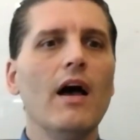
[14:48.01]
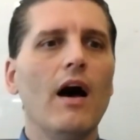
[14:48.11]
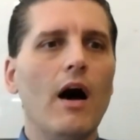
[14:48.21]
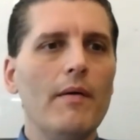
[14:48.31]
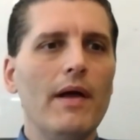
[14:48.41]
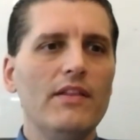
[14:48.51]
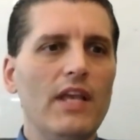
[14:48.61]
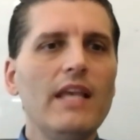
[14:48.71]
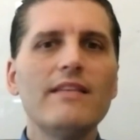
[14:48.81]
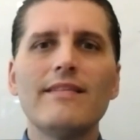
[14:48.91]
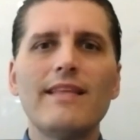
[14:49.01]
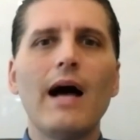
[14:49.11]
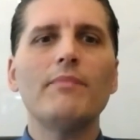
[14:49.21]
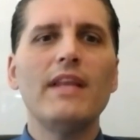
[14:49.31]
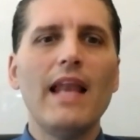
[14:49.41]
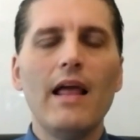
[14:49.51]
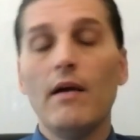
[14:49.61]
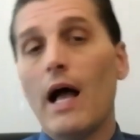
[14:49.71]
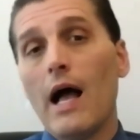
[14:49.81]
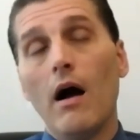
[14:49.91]
Uh, he's adopted
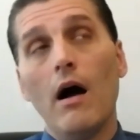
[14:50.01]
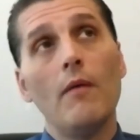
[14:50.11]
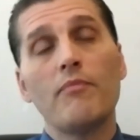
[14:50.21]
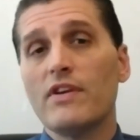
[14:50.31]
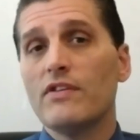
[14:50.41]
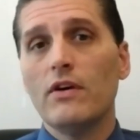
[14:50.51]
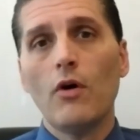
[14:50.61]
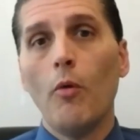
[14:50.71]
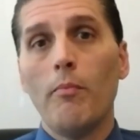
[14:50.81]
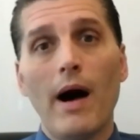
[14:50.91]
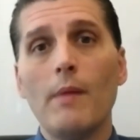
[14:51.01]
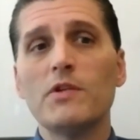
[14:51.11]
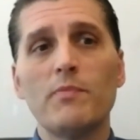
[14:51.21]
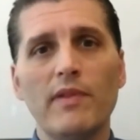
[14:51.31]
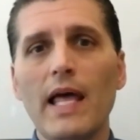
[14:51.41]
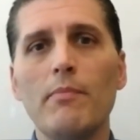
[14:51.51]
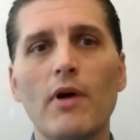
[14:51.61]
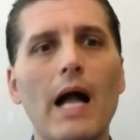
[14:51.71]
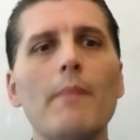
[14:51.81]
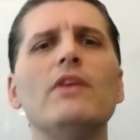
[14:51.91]
uh, President Obama's playbook,
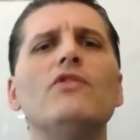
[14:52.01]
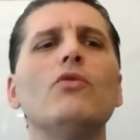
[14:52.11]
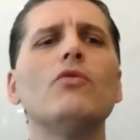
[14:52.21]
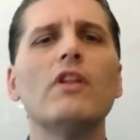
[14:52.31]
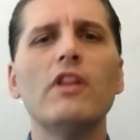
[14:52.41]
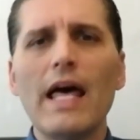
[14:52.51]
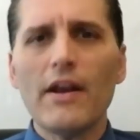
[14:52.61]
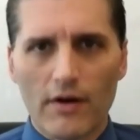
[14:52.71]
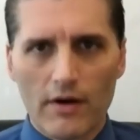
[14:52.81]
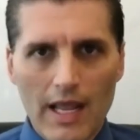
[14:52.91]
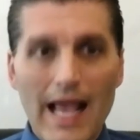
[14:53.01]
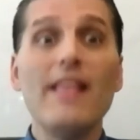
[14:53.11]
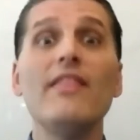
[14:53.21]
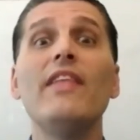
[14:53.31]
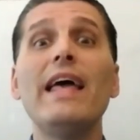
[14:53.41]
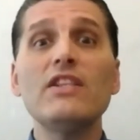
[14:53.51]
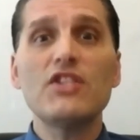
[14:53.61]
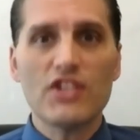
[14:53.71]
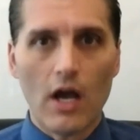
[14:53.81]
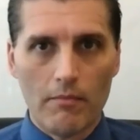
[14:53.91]
I mean, to the letter, and then
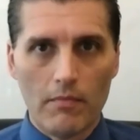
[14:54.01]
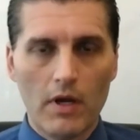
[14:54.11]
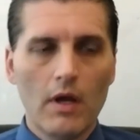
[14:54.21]
some.